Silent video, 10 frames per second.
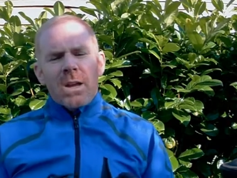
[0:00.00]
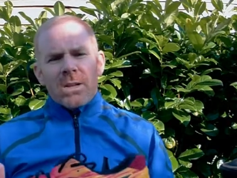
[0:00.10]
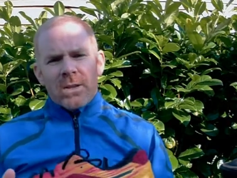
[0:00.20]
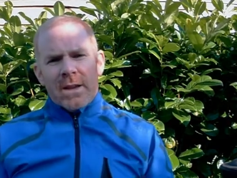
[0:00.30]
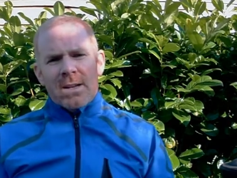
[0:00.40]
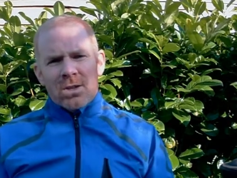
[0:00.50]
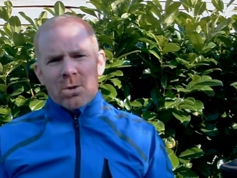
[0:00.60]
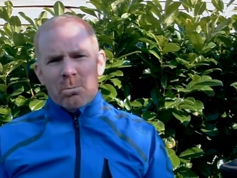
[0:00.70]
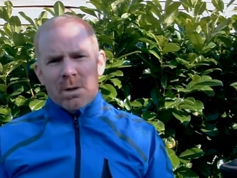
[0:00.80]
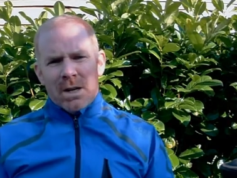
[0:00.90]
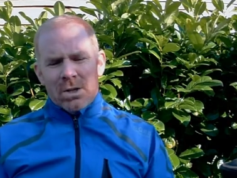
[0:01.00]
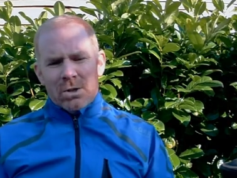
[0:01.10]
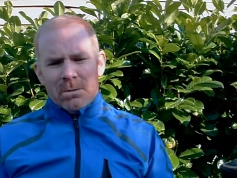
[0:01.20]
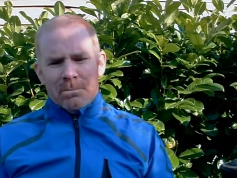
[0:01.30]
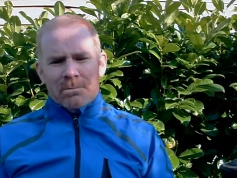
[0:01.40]
So that is
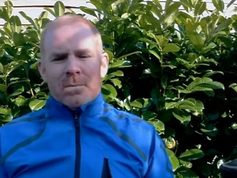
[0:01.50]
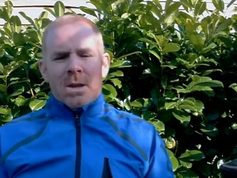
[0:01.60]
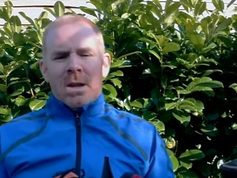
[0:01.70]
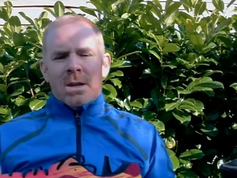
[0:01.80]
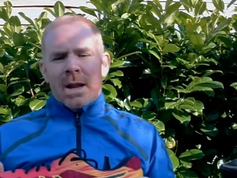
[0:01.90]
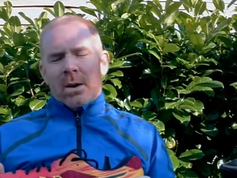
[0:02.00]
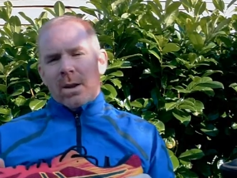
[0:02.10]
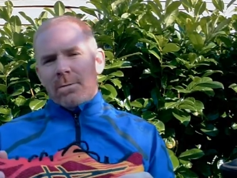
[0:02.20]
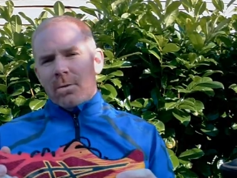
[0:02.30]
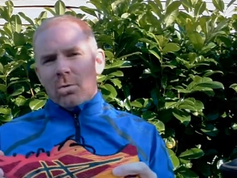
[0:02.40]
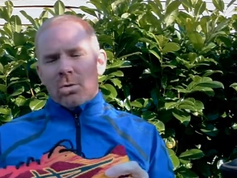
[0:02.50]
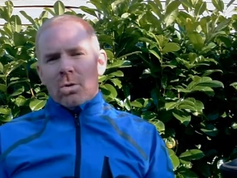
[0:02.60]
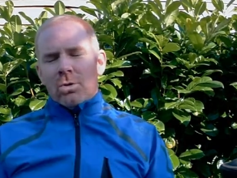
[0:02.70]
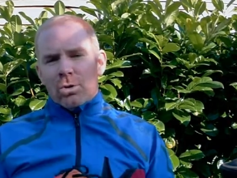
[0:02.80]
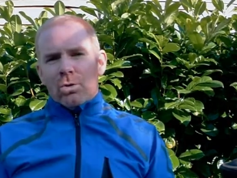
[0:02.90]
supination. Now if you're
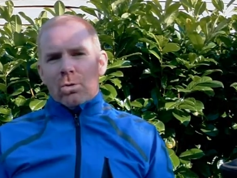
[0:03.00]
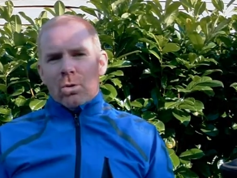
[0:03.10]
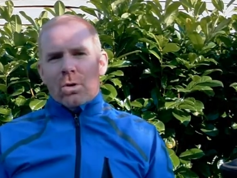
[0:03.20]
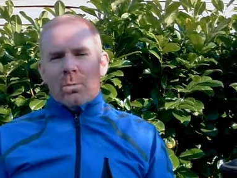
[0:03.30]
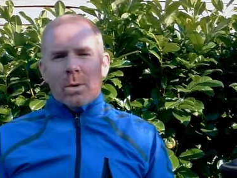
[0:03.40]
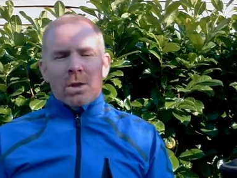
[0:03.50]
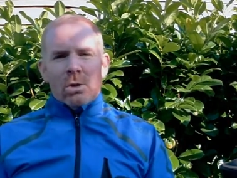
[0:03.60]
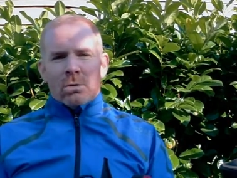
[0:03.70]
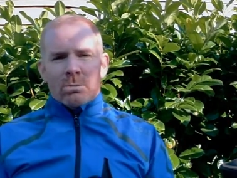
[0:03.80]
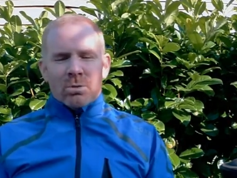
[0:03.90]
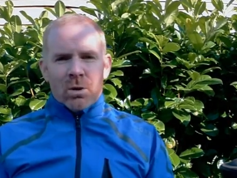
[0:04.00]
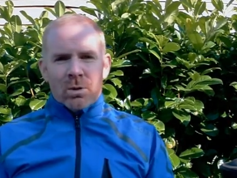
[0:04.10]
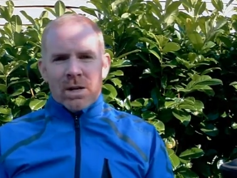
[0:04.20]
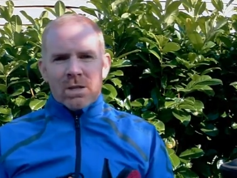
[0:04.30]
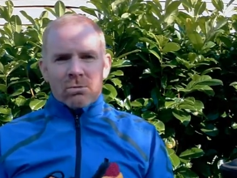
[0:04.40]
not sure whether you're a
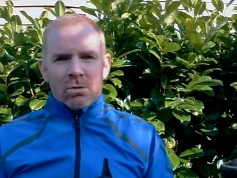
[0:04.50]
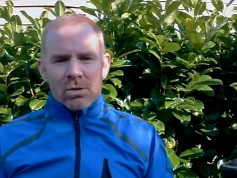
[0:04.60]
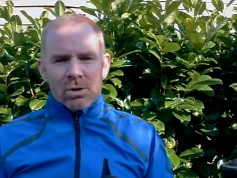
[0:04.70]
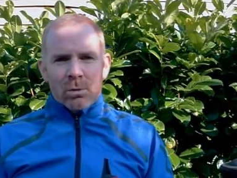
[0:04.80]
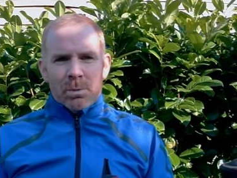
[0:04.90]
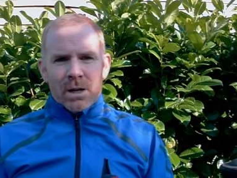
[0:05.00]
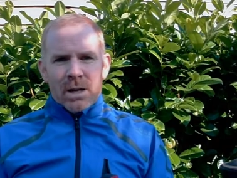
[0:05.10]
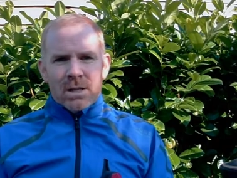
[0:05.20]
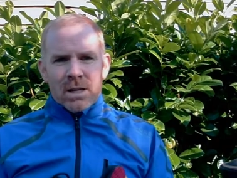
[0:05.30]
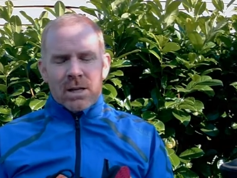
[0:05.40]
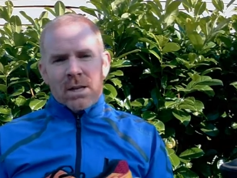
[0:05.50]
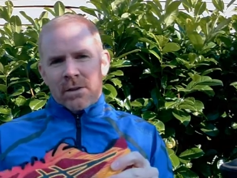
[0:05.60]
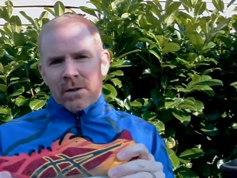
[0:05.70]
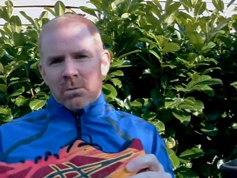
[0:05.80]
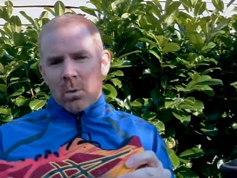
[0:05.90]
pronator or a supinator,
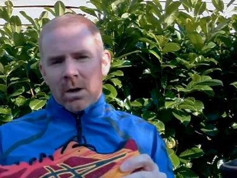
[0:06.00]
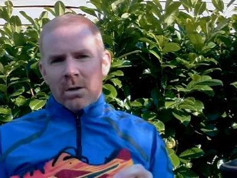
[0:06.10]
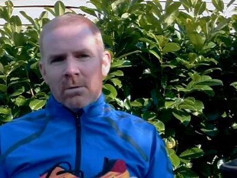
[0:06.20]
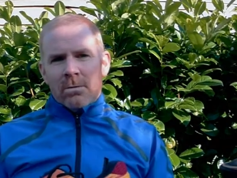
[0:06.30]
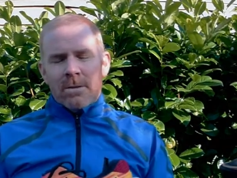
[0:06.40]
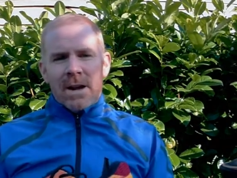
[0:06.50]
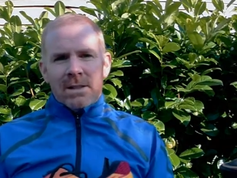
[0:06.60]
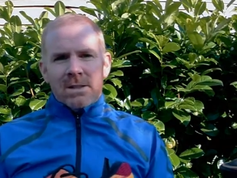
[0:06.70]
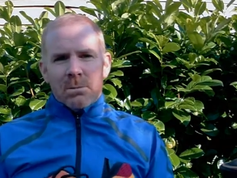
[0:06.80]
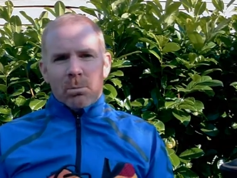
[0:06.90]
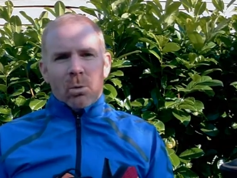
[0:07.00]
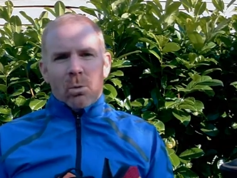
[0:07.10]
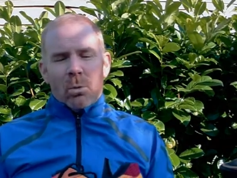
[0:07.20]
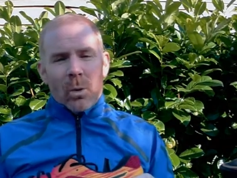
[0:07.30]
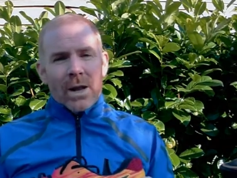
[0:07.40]
there's one fairly simple
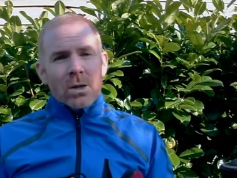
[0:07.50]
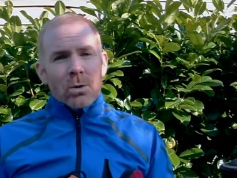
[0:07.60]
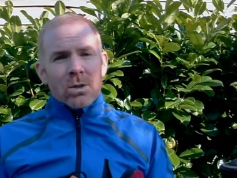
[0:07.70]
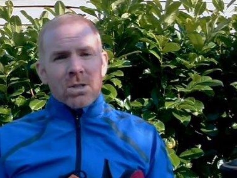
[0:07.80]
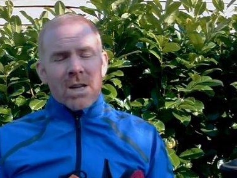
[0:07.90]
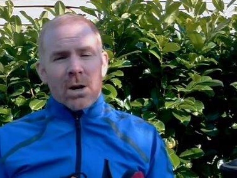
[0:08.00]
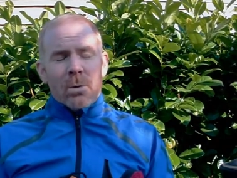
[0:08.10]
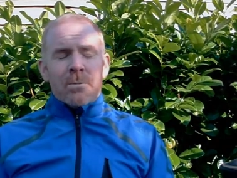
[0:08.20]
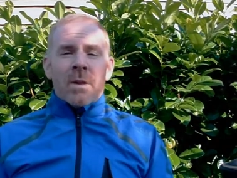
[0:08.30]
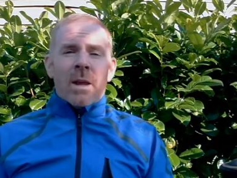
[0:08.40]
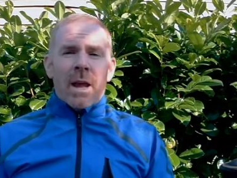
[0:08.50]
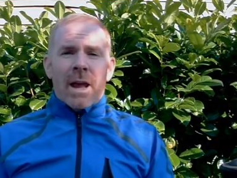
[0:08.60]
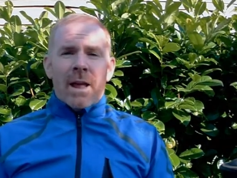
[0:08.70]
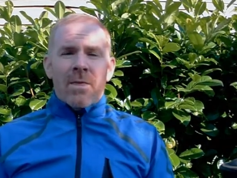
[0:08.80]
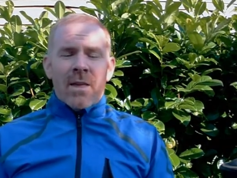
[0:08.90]
way you can tell,
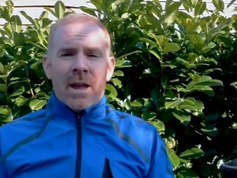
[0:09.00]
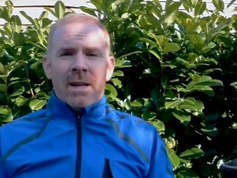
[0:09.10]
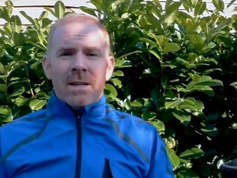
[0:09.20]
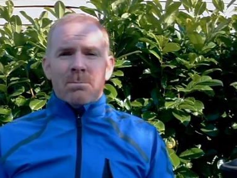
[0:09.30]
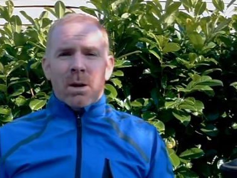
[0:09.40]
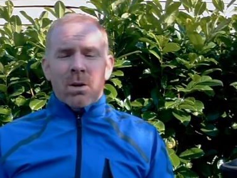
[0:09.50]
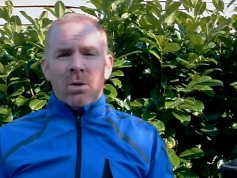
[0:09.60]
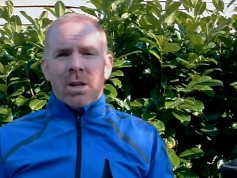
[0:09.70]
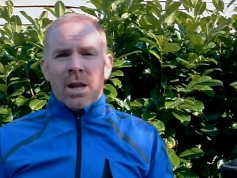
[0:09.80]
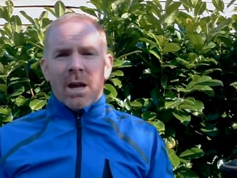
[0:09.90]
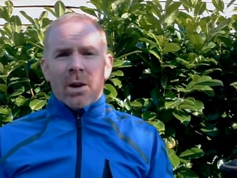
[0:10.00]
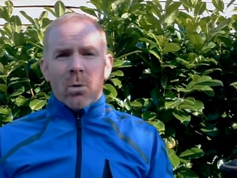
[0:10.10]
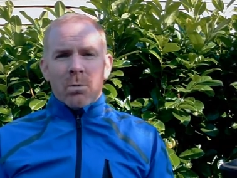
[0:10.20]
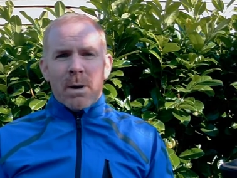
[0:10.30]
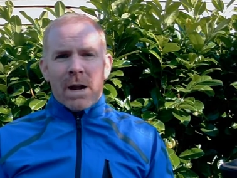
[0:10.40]
and that is by looking at an
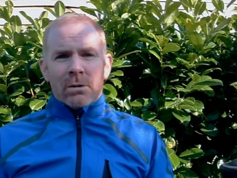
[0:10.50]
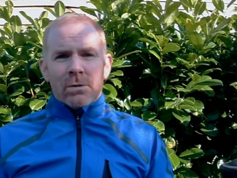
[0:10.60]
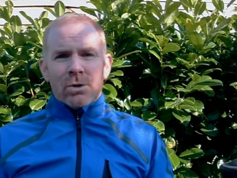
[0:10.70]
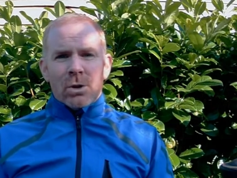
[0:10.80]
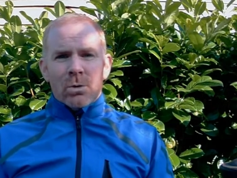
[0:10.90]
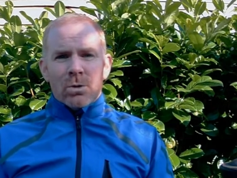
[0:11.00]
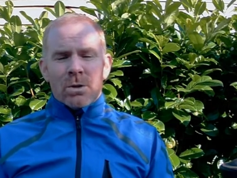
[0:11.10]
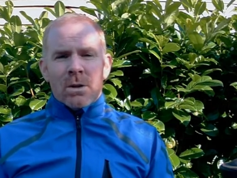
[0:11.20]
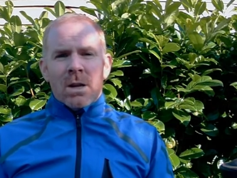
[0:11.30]
old pair of shoes.